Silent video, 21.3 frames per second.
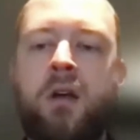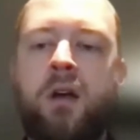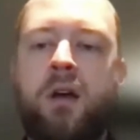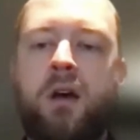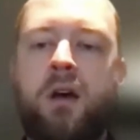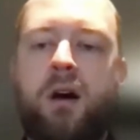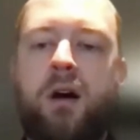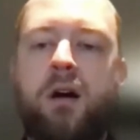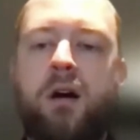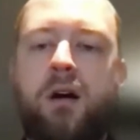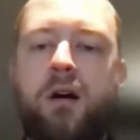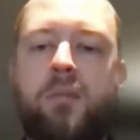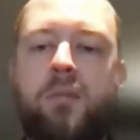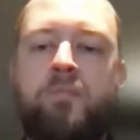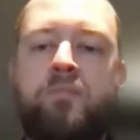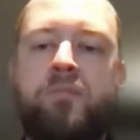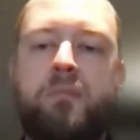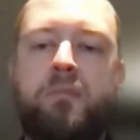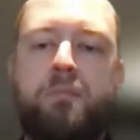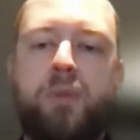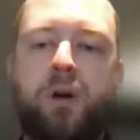
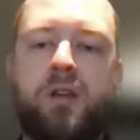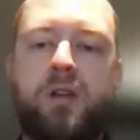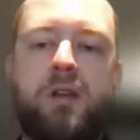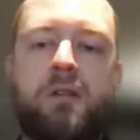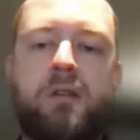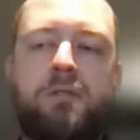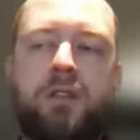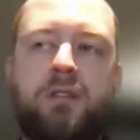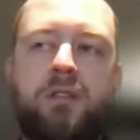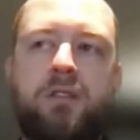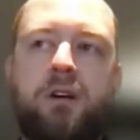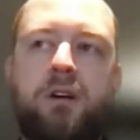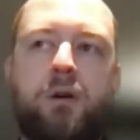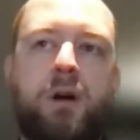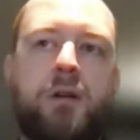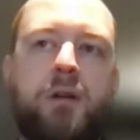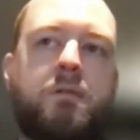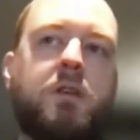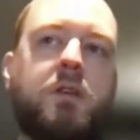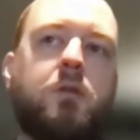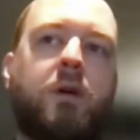But even so,
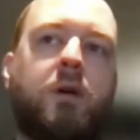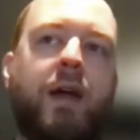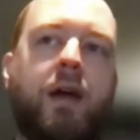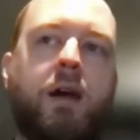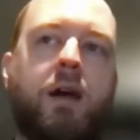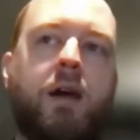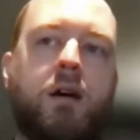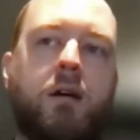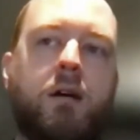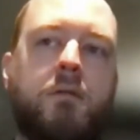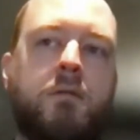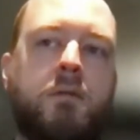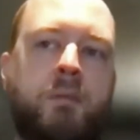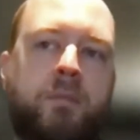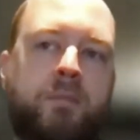if you have,